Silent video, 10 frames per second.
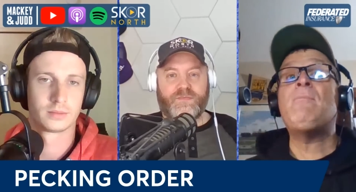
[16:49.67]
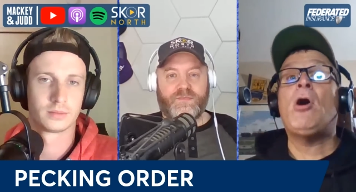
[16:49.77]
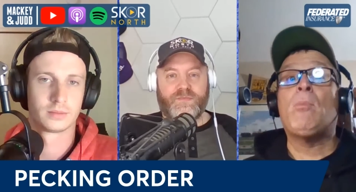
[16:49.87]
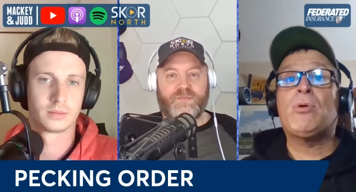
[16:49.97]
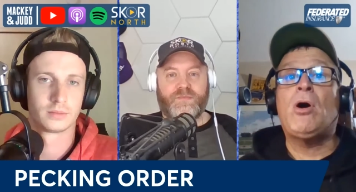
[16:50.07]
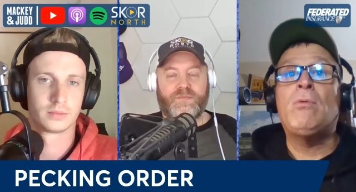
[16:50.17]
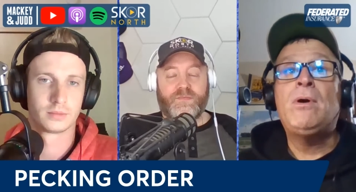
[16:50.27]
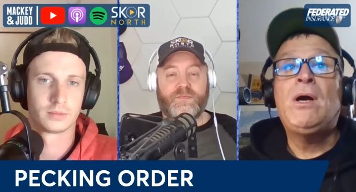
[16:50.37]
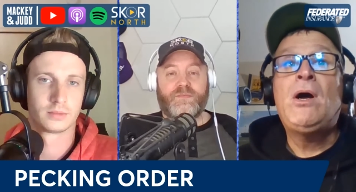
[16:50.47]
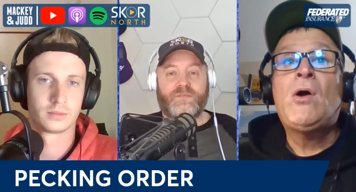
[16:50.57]
Speaker 1: All Pro.
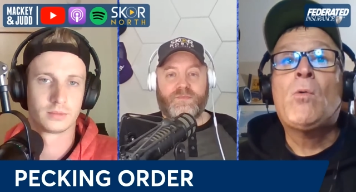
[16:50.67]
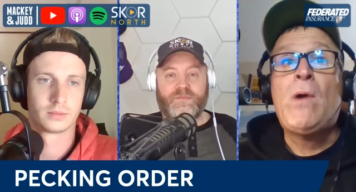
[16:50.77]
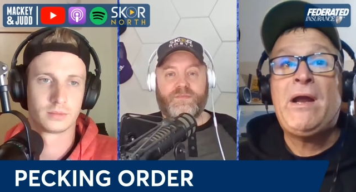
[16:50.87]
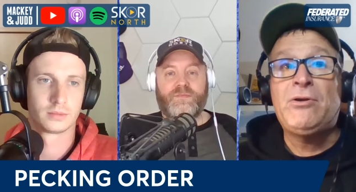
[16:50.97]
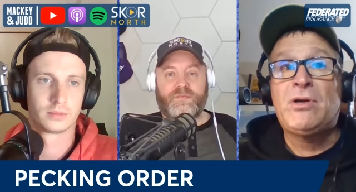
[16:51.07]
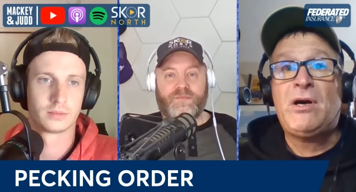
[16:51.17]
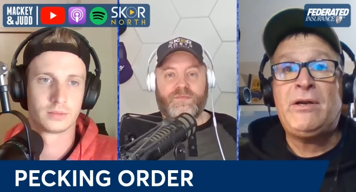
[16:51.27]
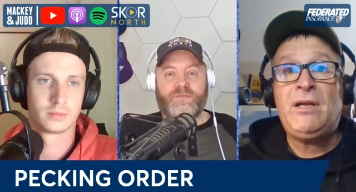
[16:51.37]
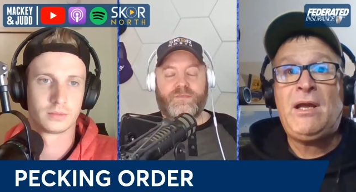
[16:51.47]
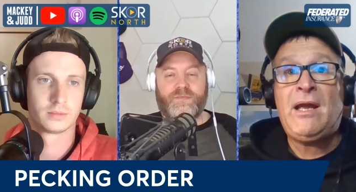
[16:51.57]
Randall
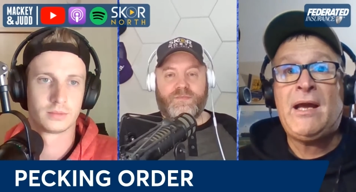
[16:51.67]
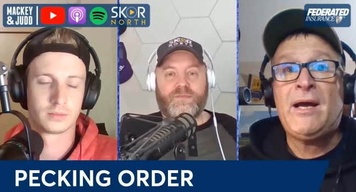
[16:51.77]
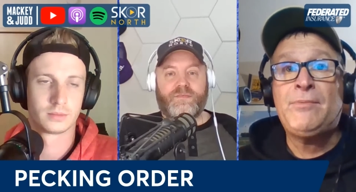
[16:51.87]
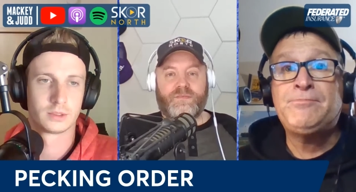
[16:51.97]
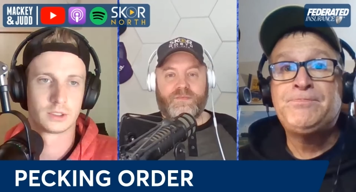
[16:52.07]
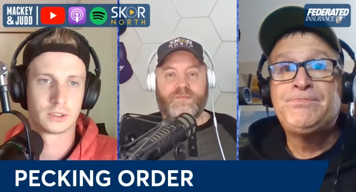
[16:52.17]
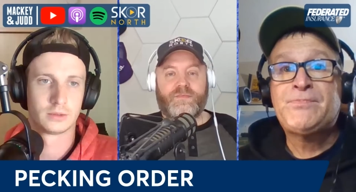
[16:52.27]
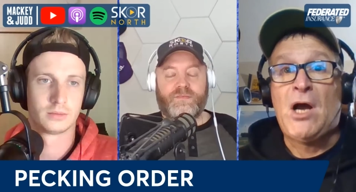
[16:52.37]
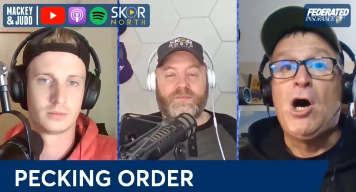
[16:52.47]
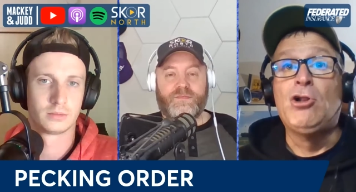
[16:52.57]
Cunningham
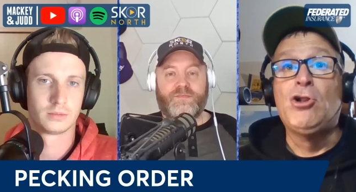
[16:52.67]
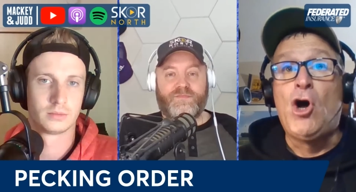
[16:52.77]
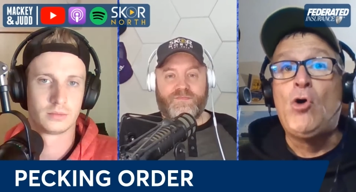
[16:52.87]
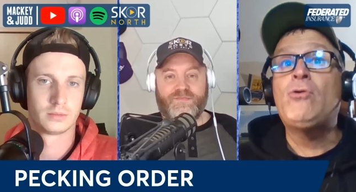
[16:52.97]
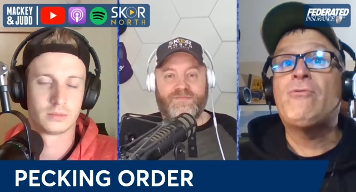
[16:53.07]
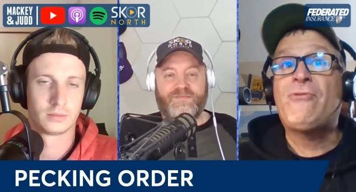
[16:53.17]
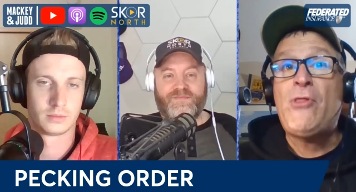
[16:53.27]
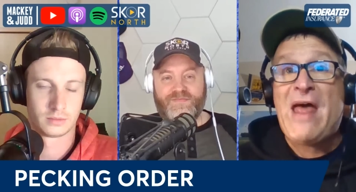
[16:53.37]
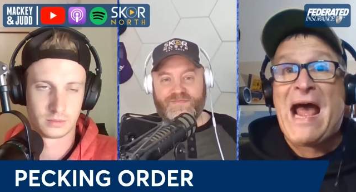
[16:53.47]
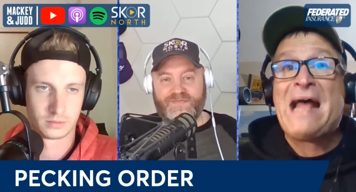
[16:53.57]
alone for
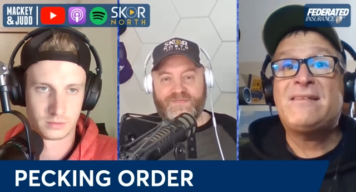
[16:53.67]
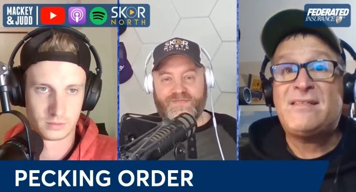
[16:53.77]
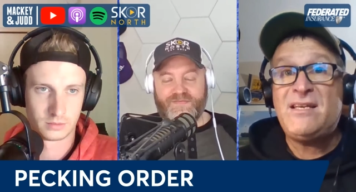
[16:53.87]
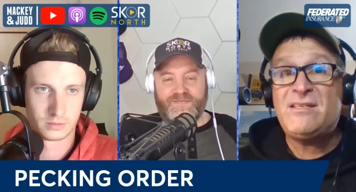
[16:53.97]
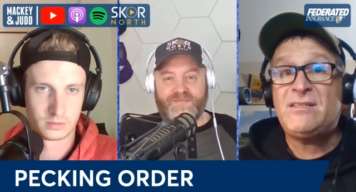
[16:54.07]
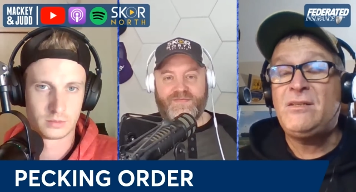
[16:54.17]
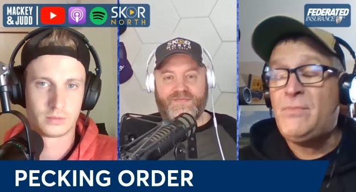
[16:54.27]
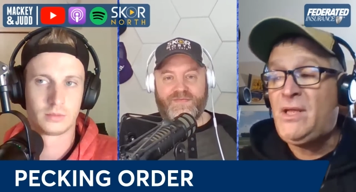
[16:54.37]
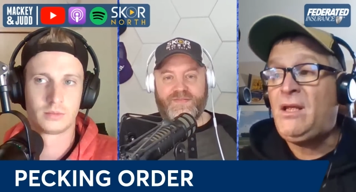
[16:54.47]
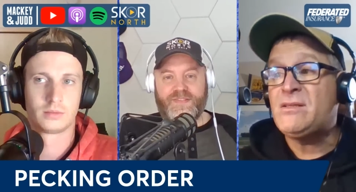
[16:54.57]
that season to
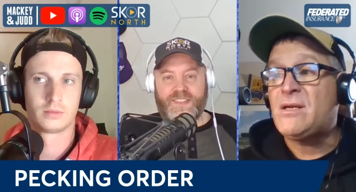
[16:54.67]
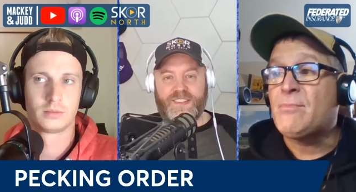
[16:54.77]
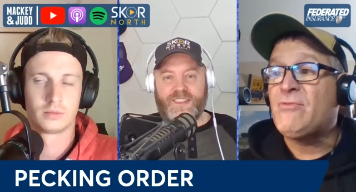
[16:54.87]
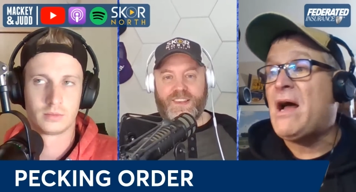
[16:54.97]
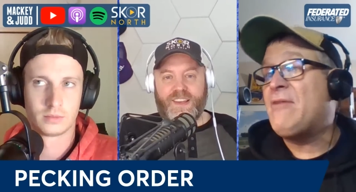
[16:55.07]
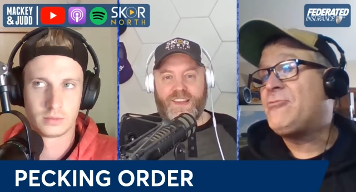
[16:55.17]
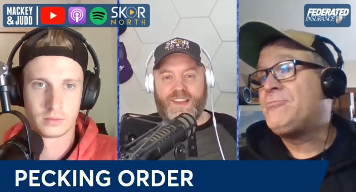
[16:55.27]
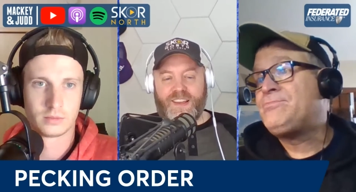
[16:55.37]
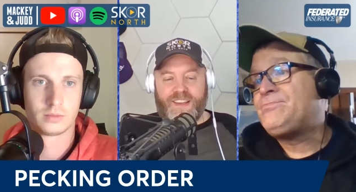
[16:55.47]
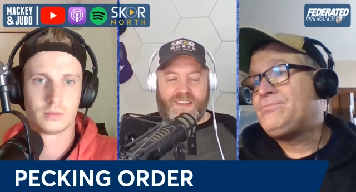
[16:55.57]
me is number five.
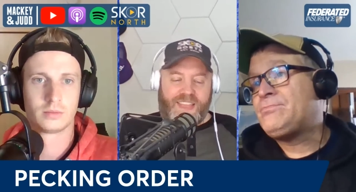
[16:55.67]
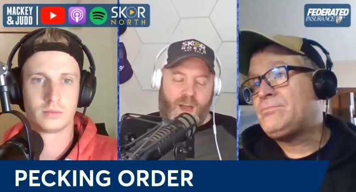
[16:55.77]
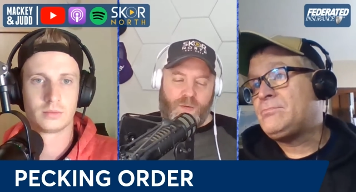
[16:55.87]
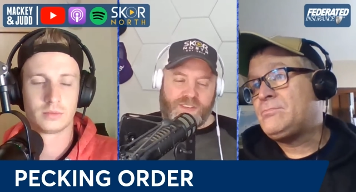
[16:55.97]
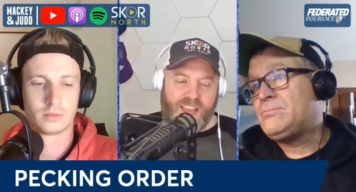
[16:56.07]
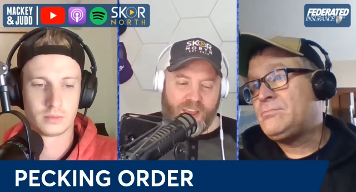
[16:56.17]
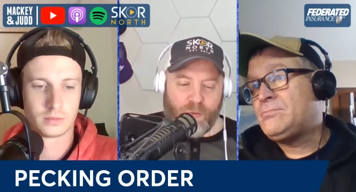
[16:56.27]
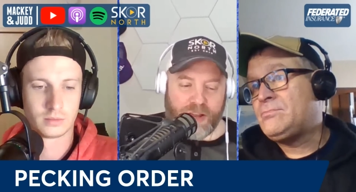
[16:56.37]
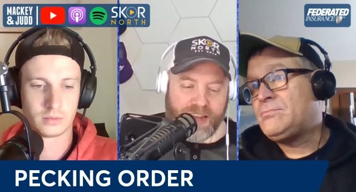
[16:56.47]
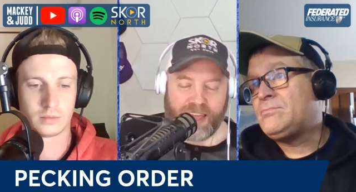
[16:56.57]
Speaker 2: That was a
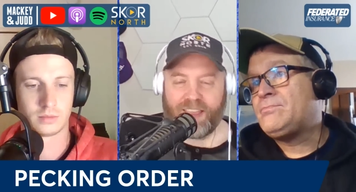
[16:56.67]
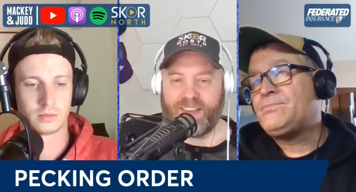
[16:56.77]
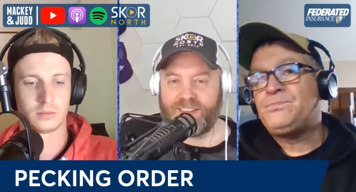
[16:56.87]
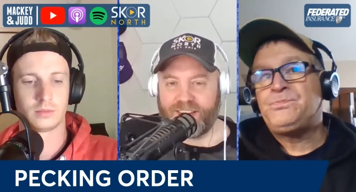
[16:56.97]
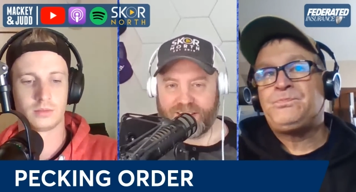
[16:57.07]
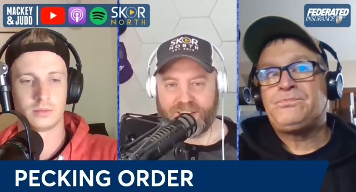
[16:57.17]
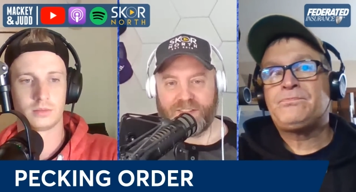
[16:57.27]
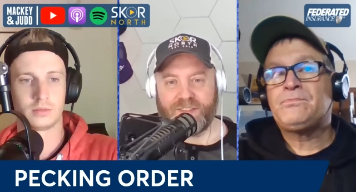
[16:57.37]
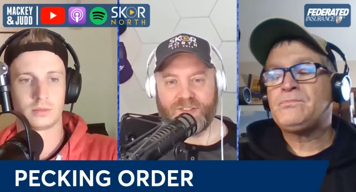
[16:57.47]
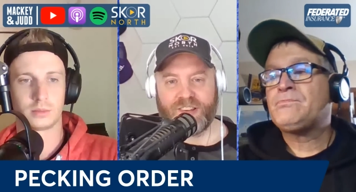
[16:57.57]
ridiculous season.
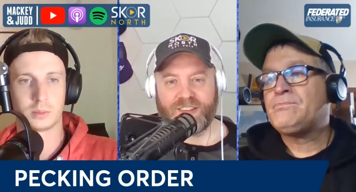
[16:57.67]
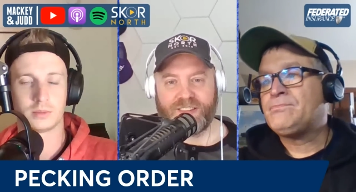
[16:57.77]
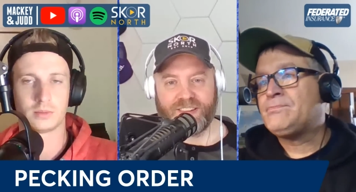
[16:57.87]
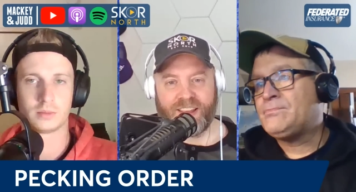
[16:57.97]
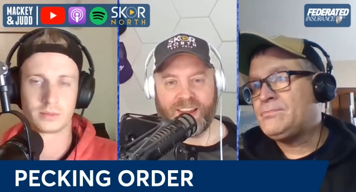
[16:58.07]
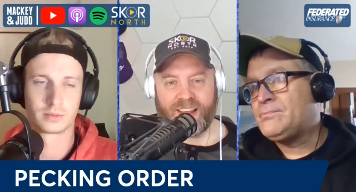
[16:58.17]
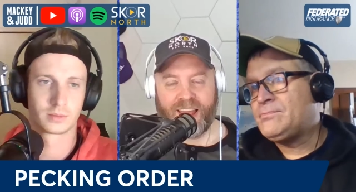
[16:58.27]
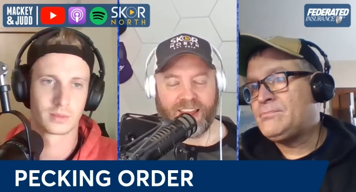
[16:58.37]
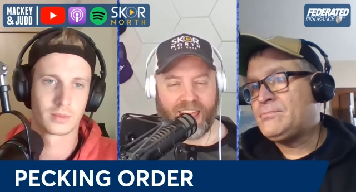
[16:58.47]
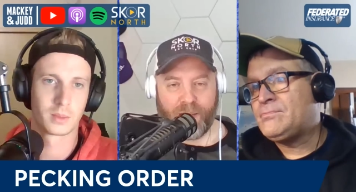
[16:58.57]
Just and it
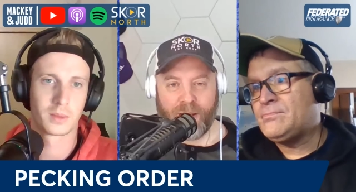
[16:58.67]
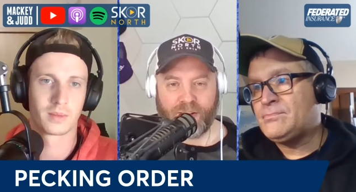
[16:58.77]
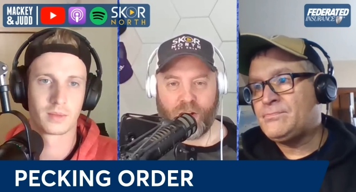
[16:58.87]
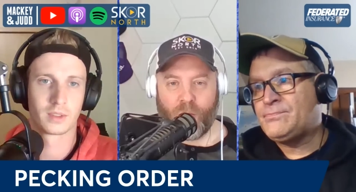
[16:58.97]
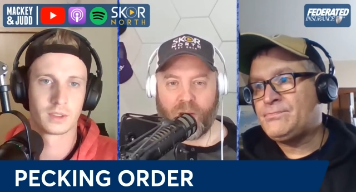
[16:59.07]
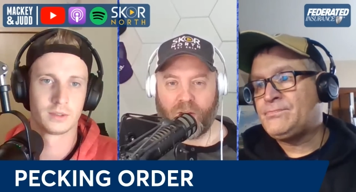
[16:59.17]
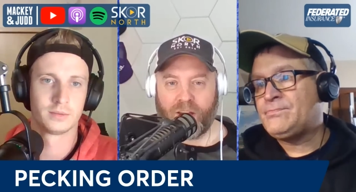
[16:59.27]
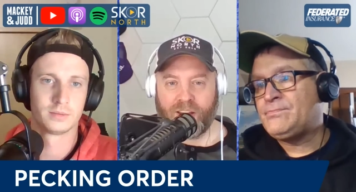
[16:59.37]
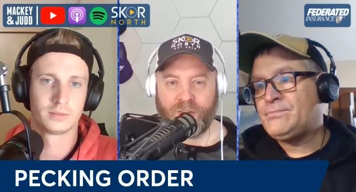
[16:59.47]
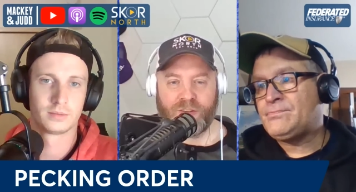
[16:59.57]
kind of came out of nowhere,
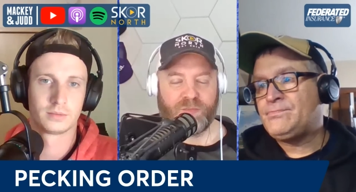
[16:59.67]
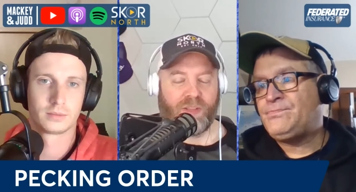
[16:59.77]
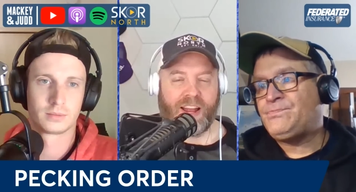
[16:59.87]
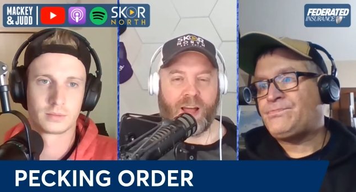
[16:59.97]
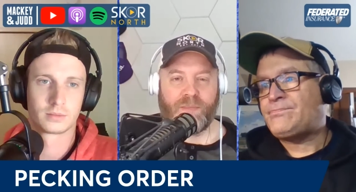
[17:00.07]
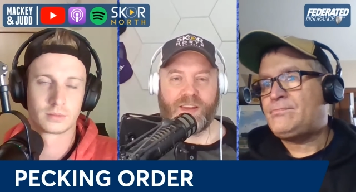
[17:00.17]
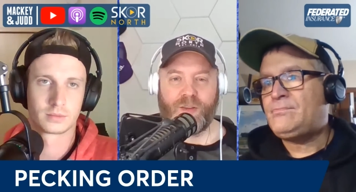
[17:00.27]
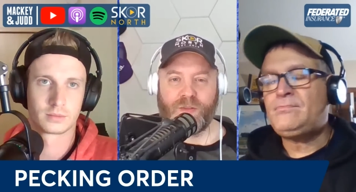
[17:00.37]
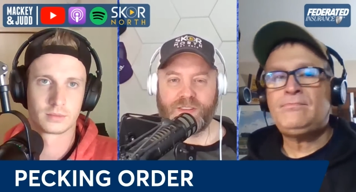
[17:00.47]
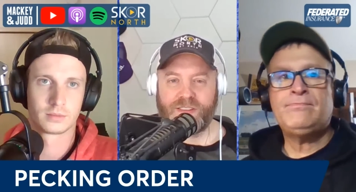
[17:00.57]
right? And it was played up that he
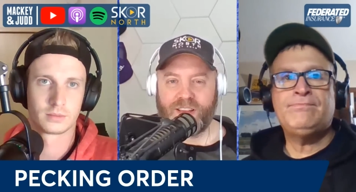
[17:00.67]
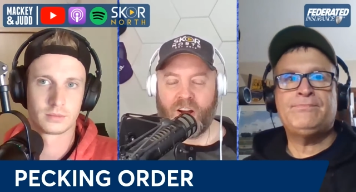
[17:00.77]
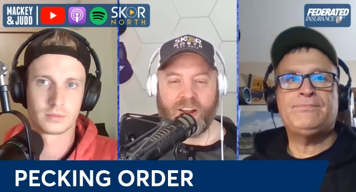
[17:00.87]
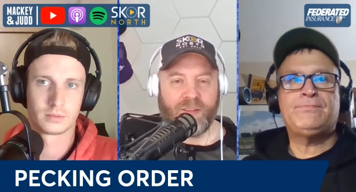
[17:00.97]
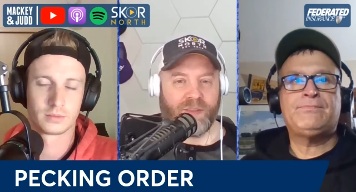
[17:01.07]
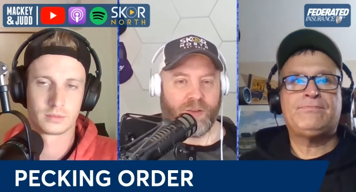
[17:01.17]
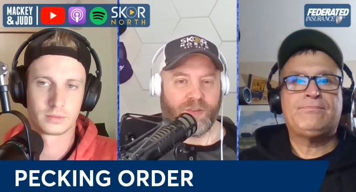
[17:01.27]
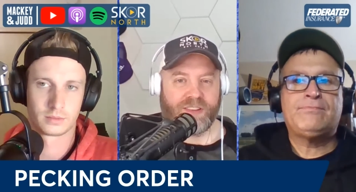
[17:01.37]
was on it. He was